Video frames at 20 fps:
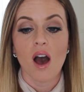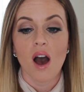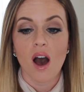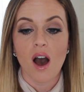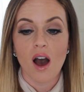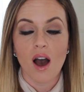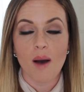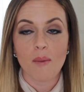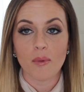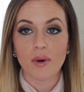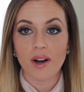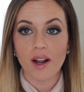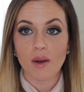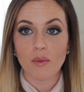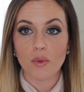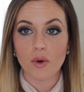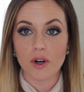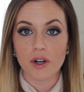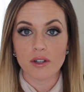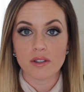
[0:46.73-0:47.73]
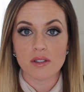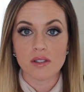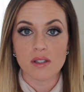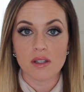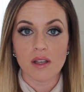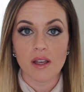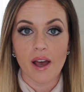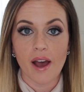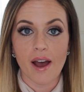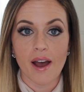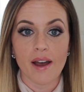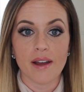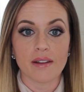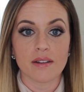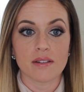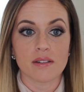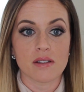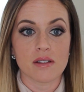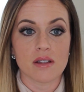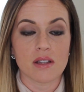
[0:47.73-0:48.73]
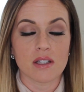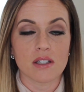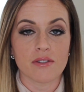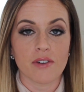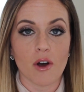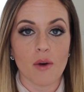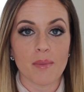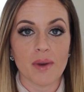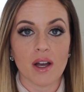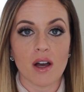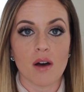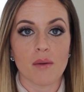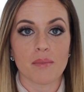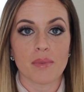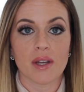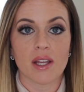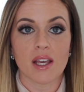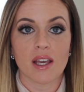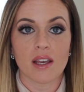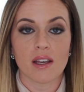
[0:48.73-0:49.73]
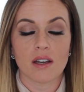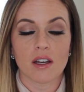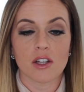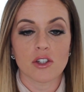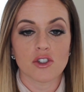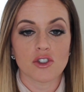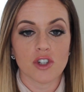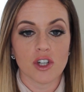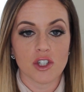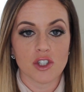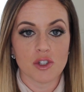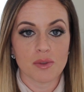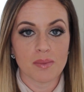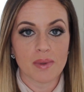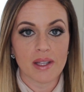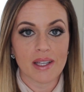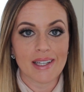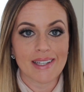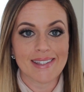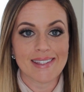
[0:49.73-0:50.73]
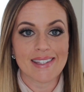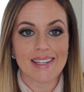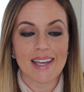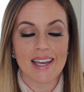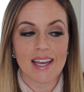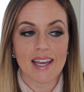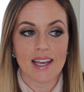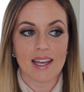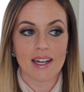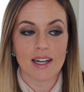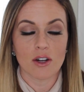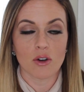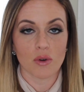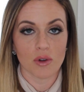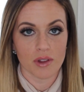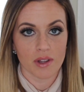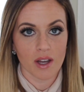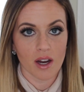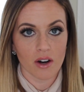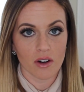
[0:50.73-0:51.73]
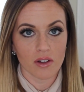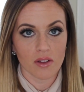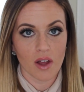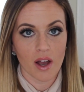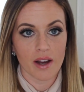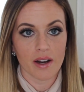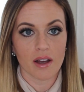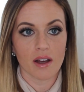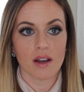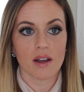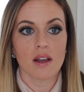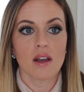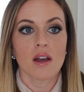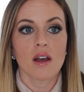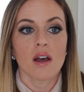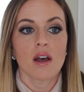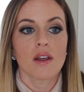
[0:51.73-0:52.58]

Um, when I worked at the development company construction place in North Carolina.